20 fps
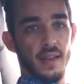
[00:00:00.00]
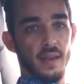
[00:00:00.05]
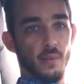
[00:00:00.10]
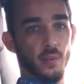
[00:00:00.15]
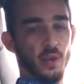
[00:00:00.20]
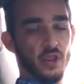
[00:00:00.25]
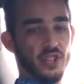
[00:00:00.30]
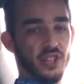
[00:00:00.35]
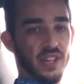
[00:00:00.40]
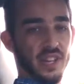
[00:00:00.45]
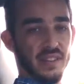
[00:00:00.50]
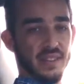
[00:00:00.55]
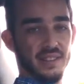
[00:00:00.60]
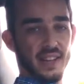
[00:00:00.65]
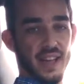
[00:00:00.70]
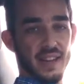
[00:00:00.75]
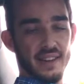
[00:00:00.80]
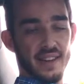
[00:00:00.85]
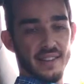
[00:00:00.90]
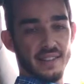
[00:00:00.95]
which is
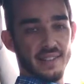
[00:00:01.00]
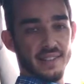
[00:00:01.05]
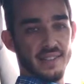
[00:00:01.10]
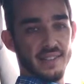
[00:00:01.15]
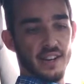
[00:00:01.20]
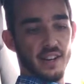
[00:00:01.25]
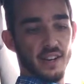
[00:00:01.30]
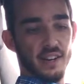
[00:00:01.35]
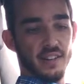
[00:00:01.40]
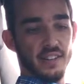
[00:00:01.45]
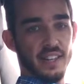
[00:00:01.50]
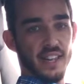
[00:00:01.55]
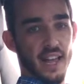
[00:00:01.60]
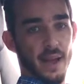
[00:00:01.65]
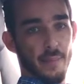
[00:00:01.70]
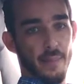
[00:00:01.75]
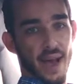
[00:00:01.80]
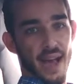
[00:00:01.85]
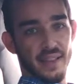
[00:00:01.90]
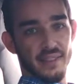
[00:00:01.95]
not necessarily a
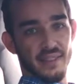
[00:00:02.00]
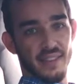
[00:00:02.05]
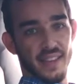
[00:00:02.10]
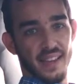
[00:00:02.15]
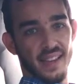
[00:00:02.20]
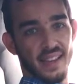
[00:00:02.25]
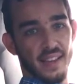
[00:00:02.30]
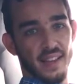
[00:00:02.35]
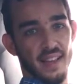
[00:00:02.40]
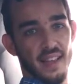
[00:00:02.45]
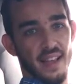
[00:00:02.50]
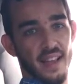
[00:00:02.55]
bad thing,